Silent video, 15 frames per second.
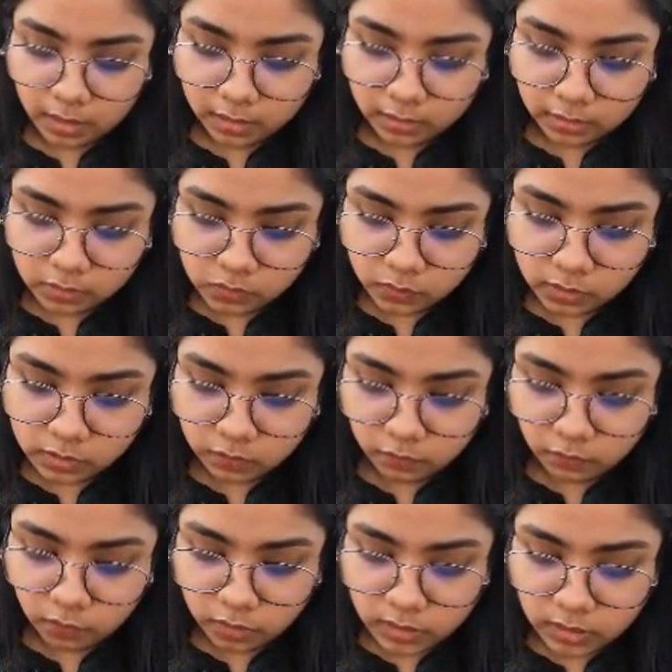This was
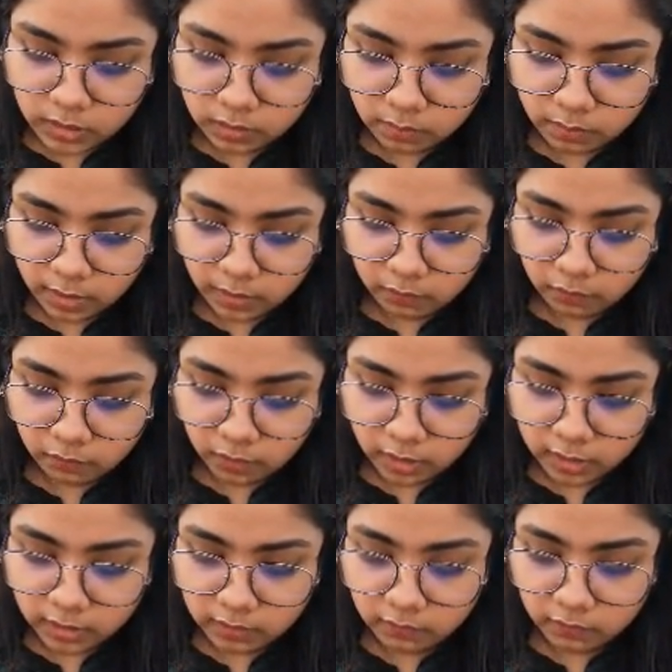14 by
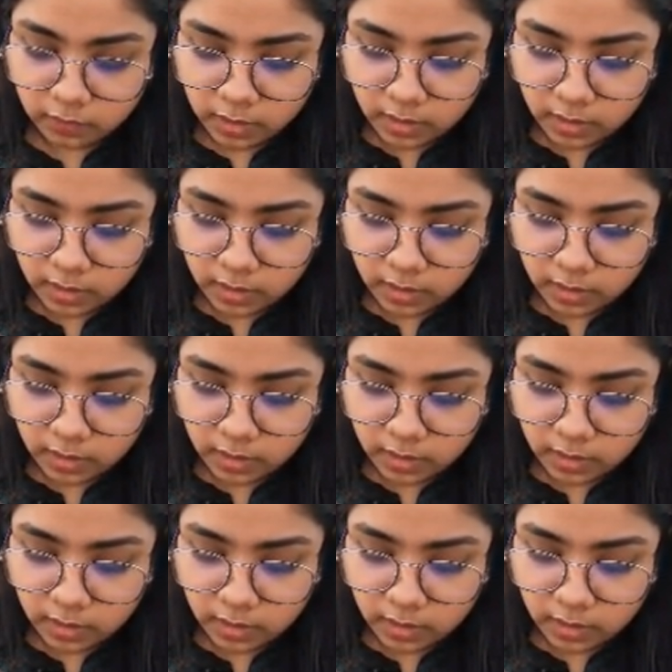5